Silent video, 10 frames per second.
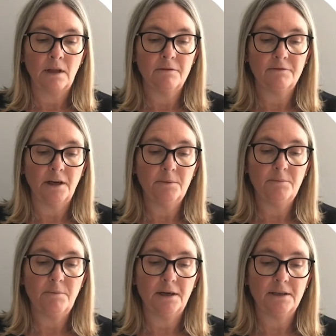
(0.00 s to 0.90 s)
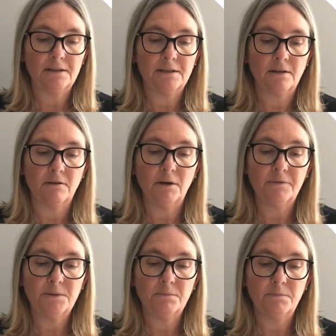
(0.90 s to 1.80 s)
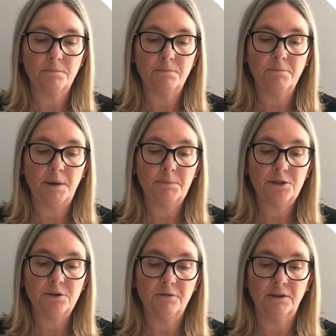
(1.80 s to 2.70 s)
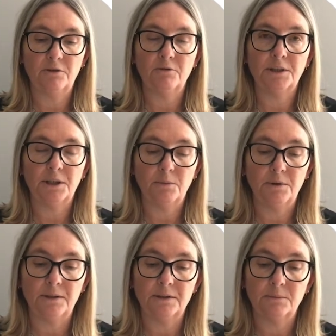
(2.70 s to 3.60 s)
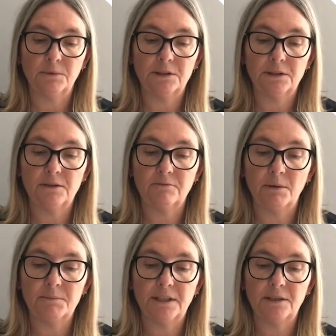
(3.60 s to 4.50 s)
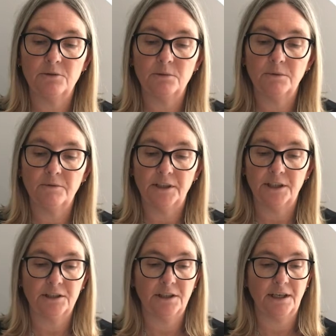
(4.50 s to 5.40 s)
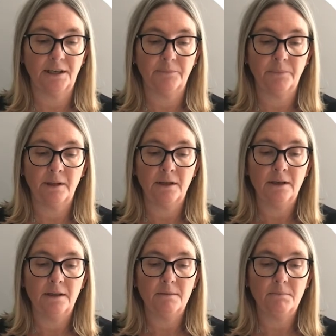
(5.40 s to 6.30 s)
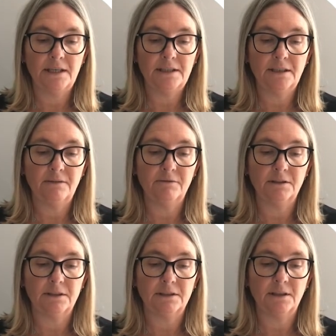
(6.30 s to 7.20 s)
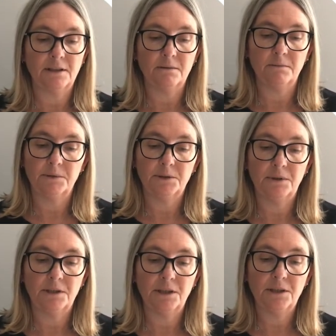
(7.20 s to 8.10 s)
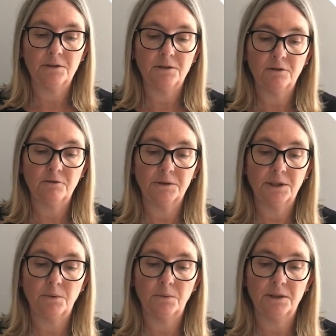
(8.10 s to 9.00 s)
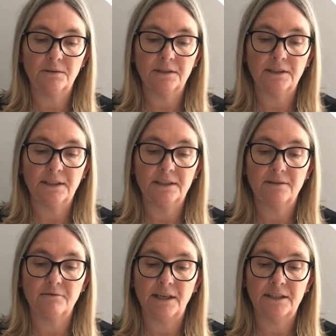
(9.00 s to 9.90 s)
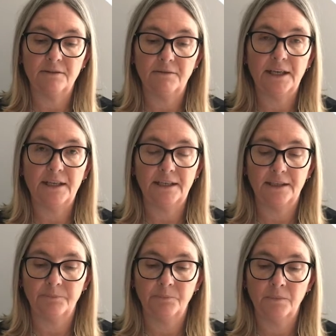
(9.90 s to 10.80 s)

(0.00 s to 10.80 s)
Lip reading: Fibroblasts are often premature in chronic wounds, which disrupts their normal functioning. The main difference, though, between acute and chronic wounds is the rate of healing.